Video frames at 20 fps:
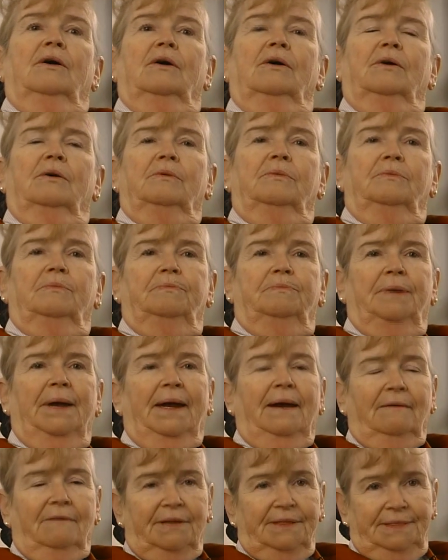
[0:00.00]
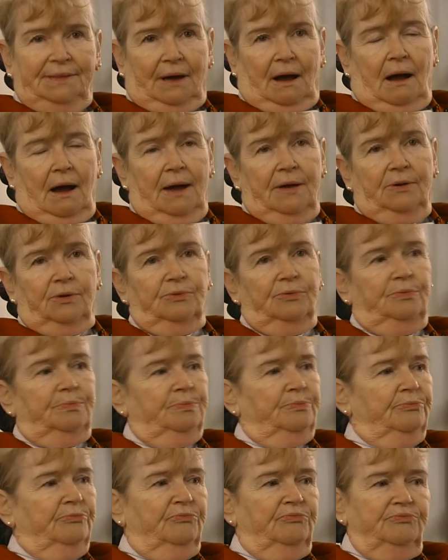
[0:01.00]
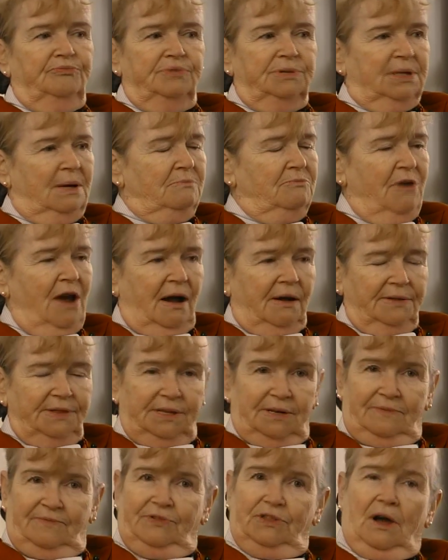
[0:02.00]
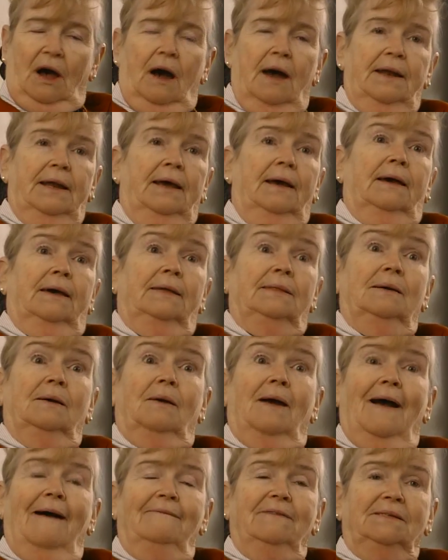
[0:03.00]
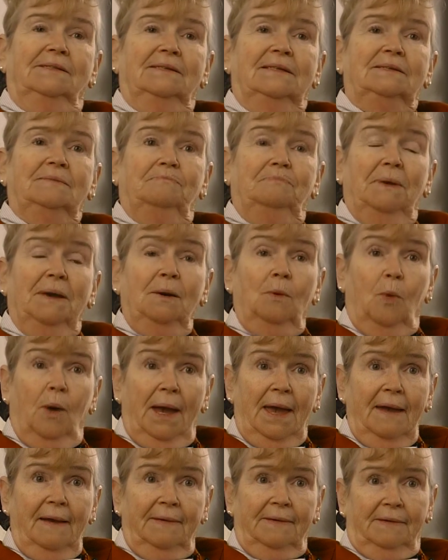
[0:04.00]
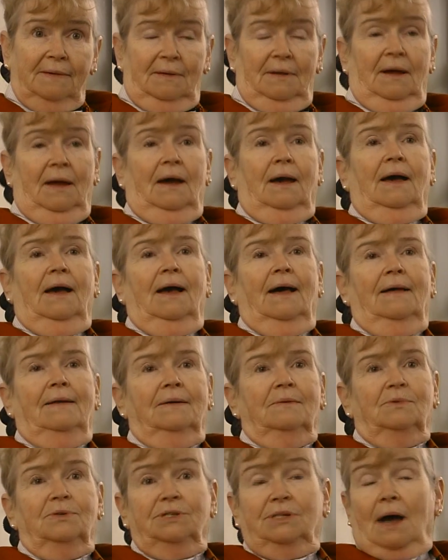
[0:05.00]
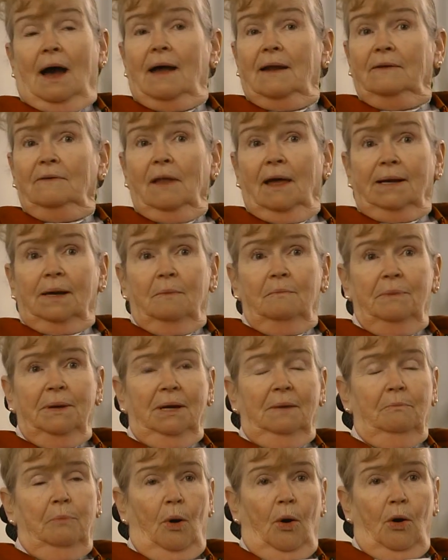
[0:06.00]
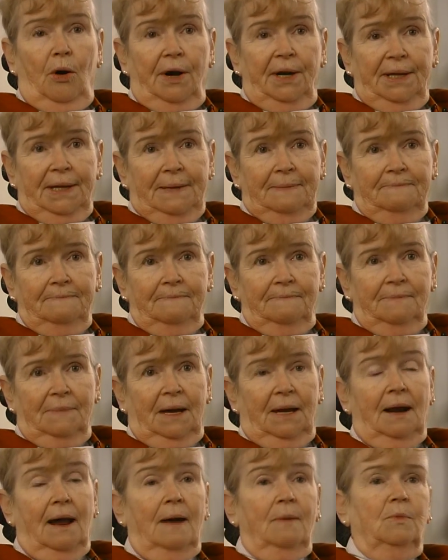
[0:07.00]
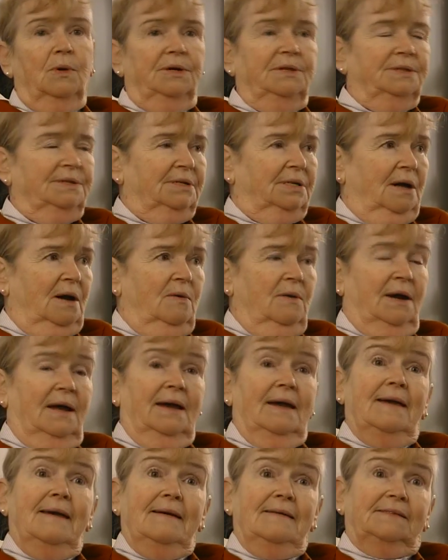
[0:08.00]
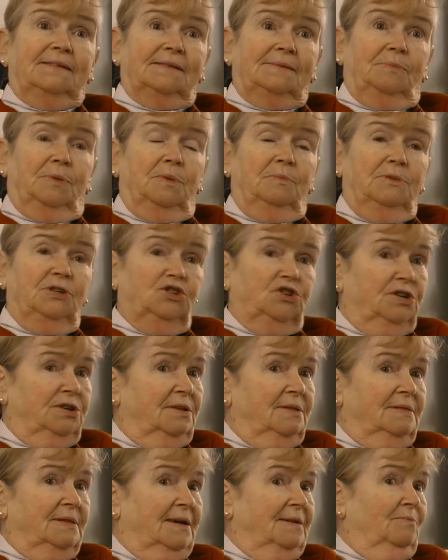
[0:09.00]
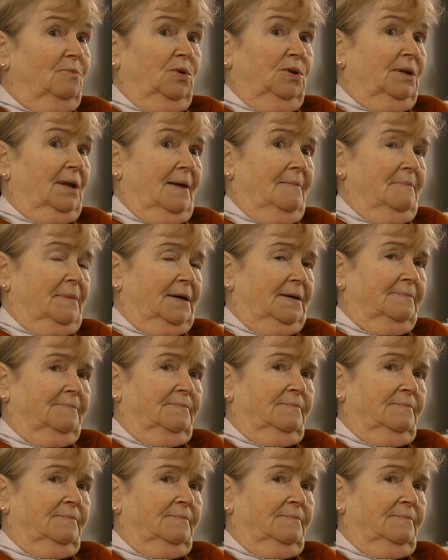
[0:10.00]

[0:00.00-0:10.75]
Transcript: her parent died or some relative died, and they were having this big wake, and it was kind of like a big party, and I wanted to go, and I asked permission, and they wouldn't let me.